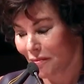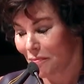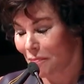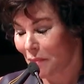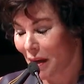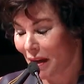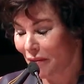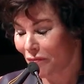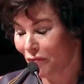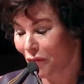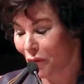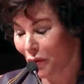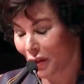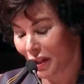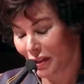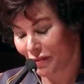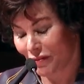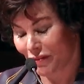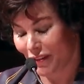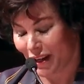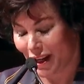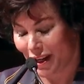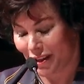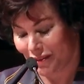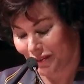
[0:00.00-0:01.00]
By
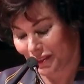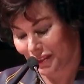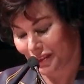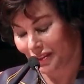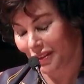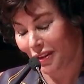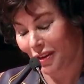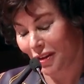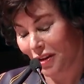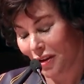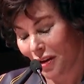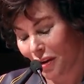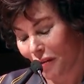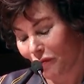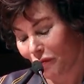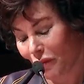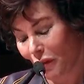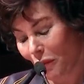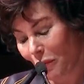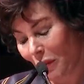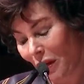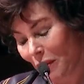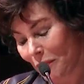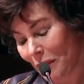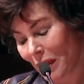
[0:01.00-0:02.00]
45, for
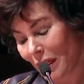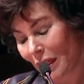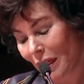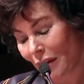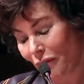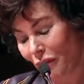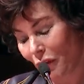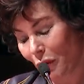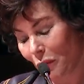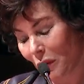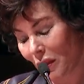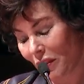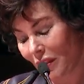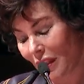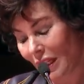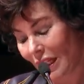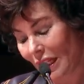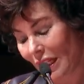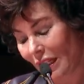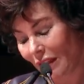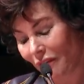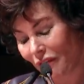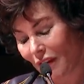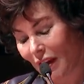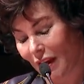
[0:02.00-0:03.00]
women, if you were
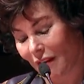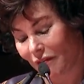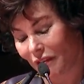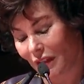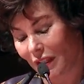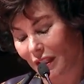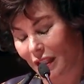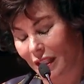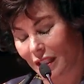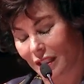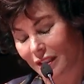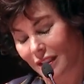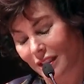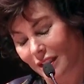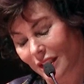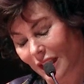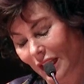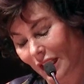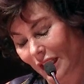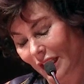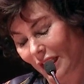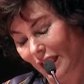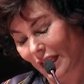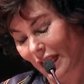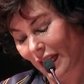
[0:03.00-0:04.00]
thinking of having kids,
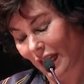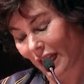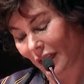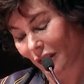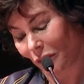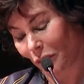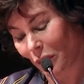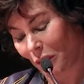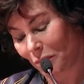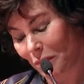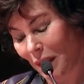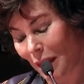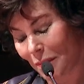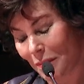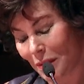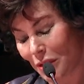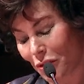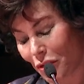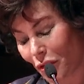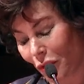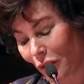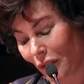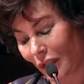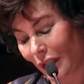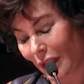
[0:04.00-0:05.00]
think again. Well, maybe
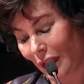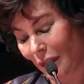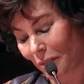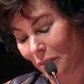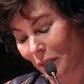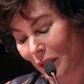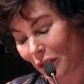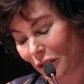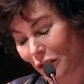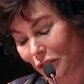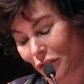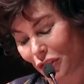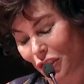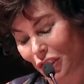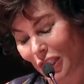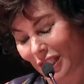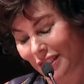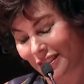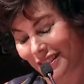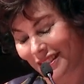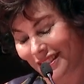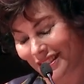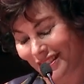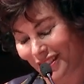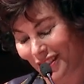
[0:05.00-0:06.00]
don't think, because
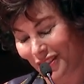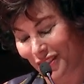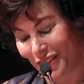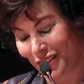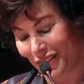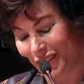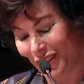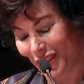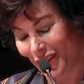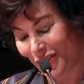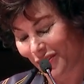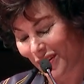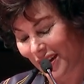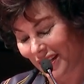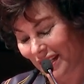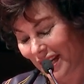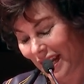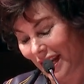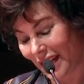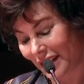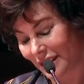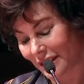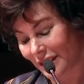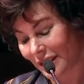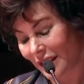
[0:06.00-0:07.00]
chances are you're low on
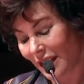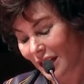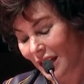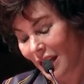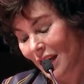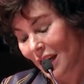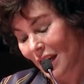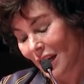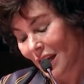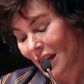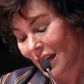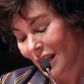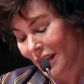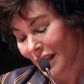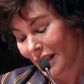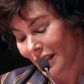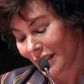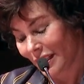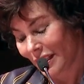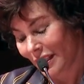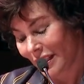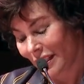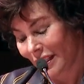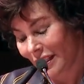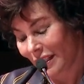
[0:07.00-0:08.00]
eggs.
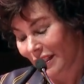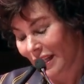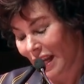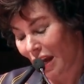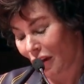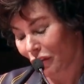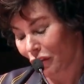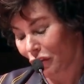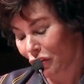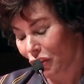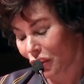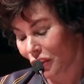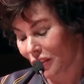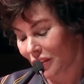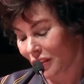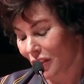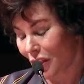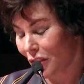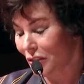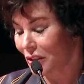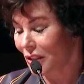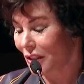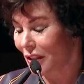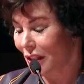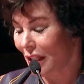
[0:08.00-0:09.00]
Now you should
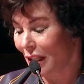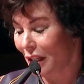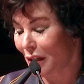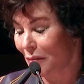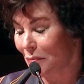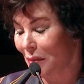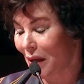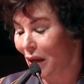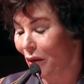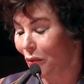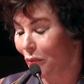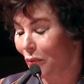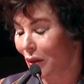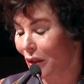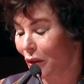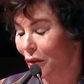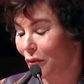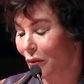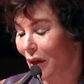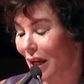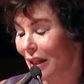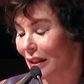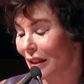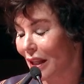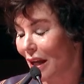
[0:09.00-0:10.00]
start to think about what a
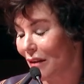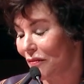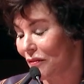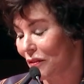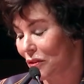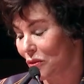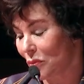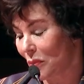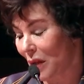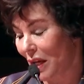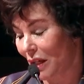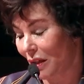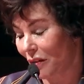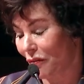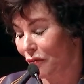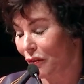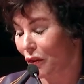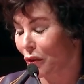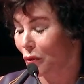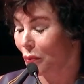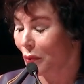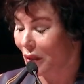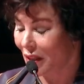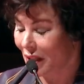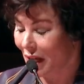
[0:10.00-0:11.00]
great life is waiting for
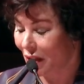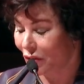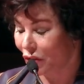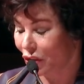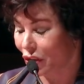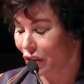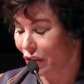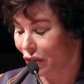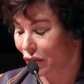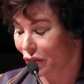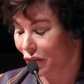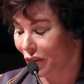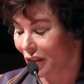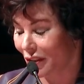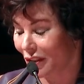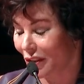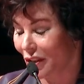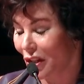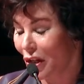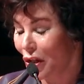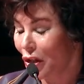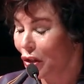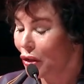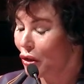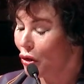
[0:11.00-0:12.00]
you without children.
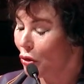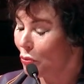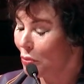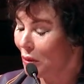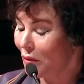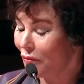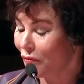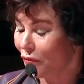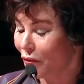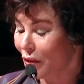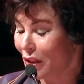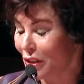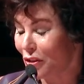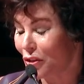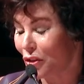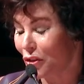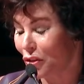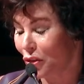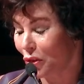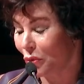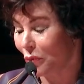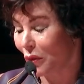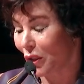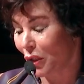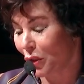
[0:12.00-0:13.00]
You'll be free to
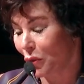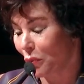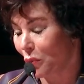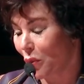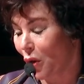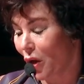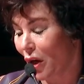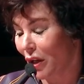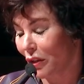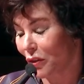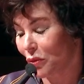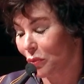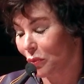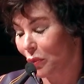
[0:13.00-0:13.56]
do what you want,